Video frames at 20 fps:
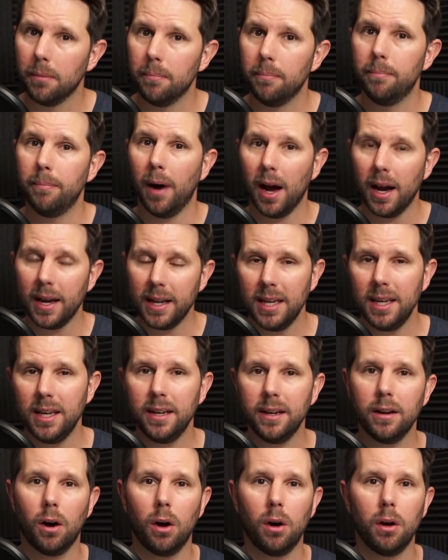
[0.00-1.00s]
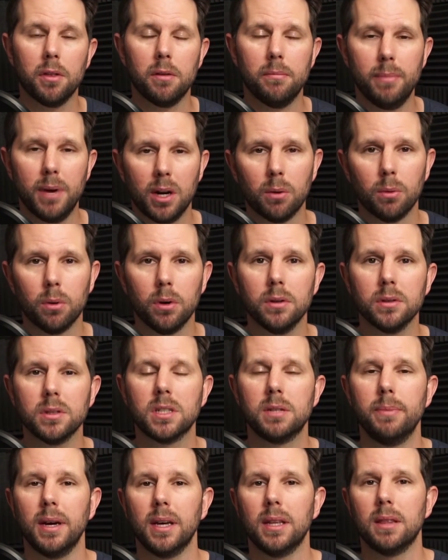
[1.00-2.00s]
Mining all the minerals
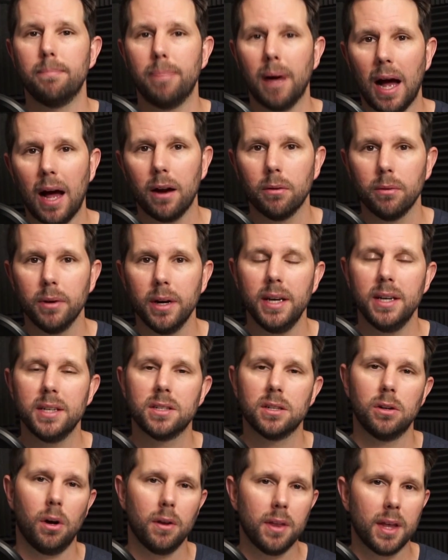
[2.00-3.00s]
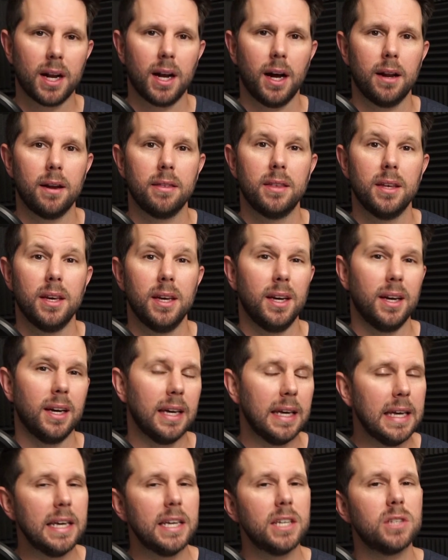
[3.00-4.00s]
to make the batteries and all that kind of thing
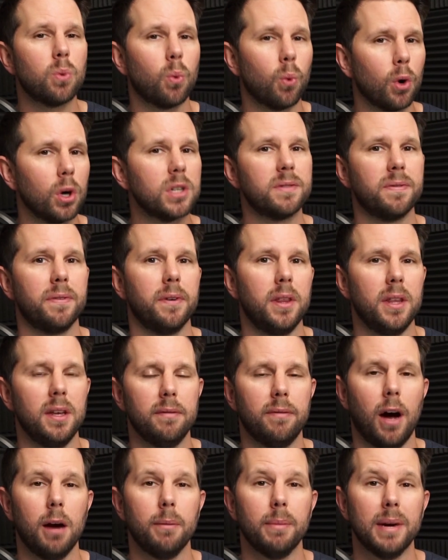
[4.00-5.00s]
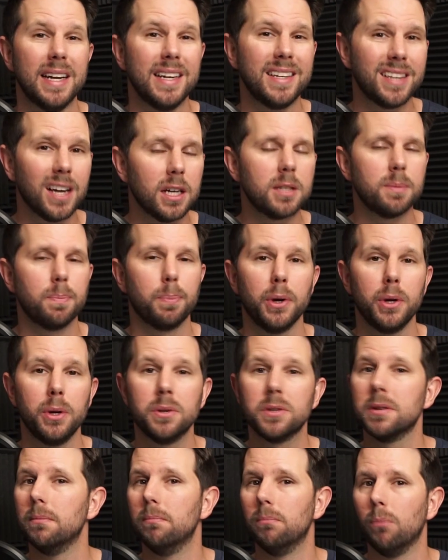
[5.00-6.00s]
is worse for the environment. It does
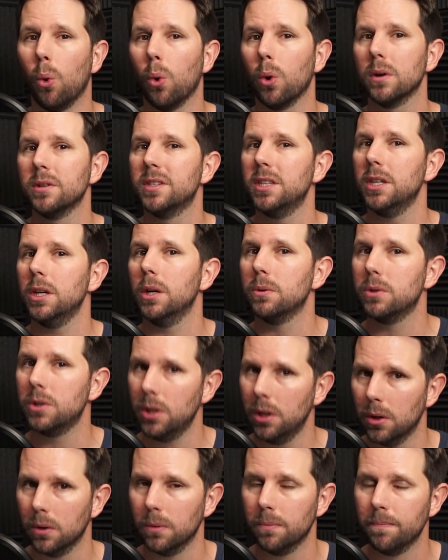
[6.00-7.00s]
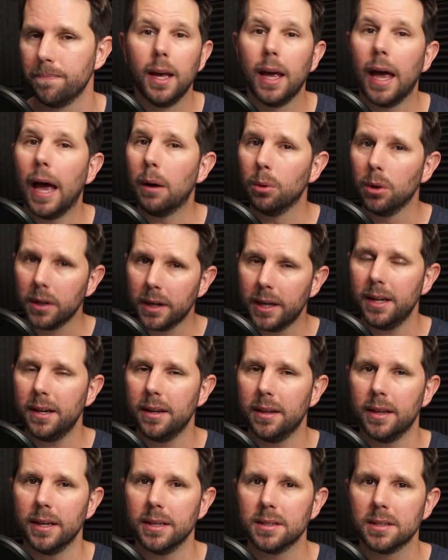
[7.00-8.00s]
produce more CO2. And we'll look
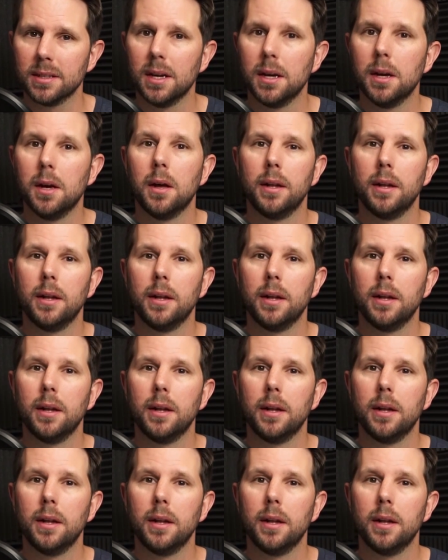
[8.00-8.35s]
into this.